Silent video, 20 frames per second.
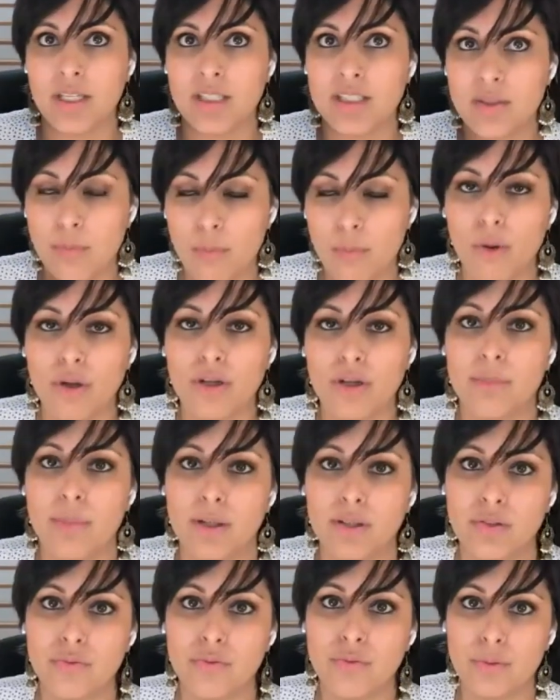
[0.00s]
is important
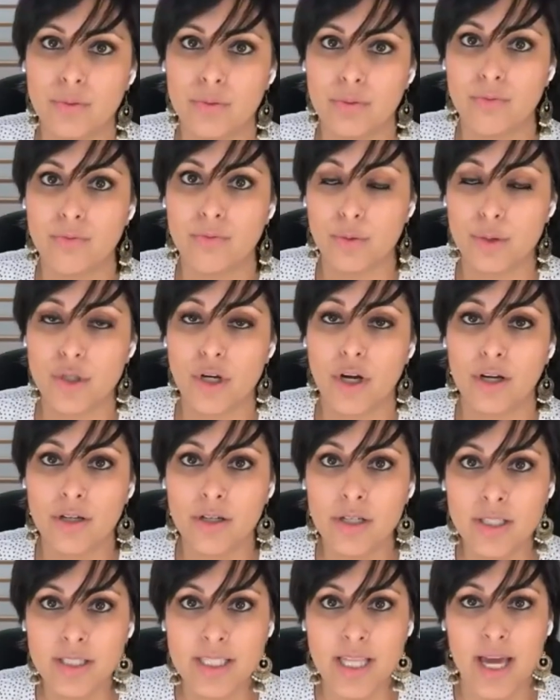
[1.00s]
about the food
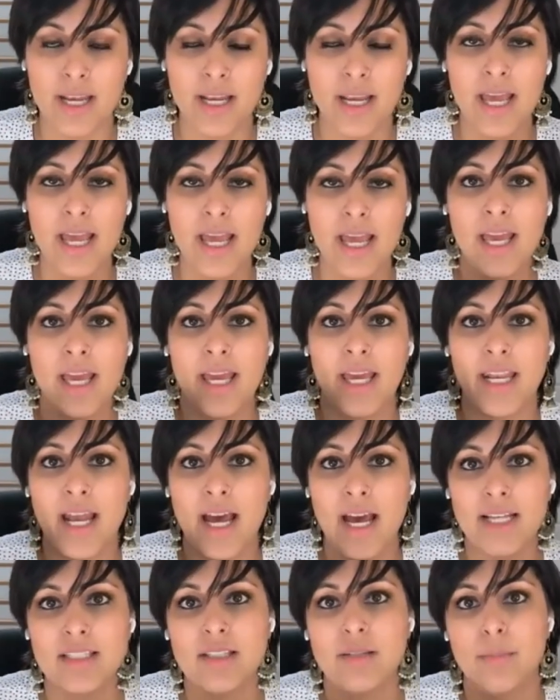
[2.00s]
charter, is that it
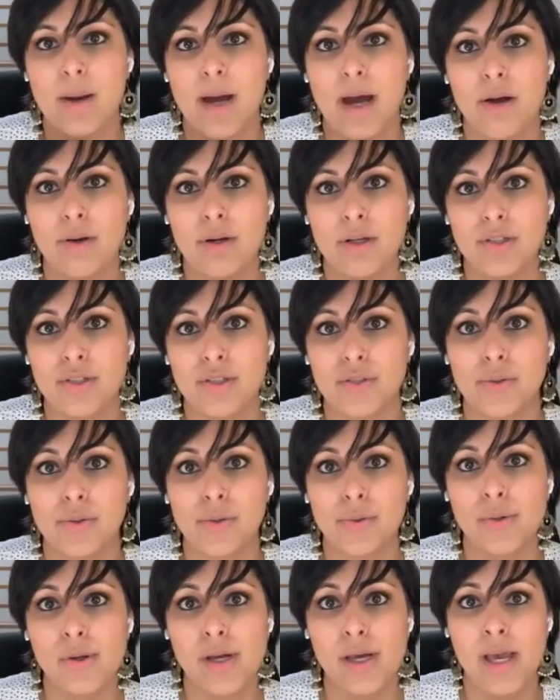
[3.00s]
has the power
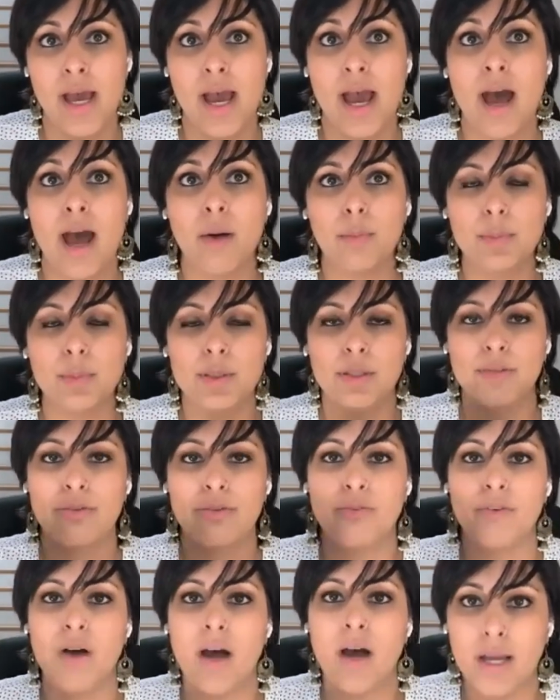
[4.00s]
to help
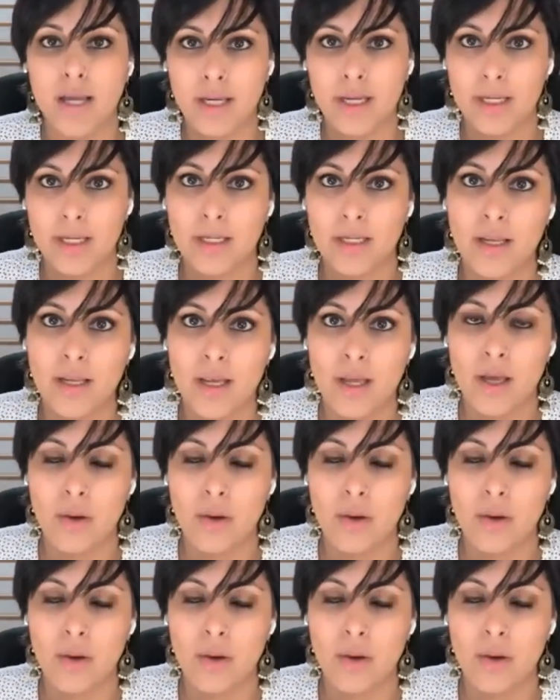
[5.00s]
define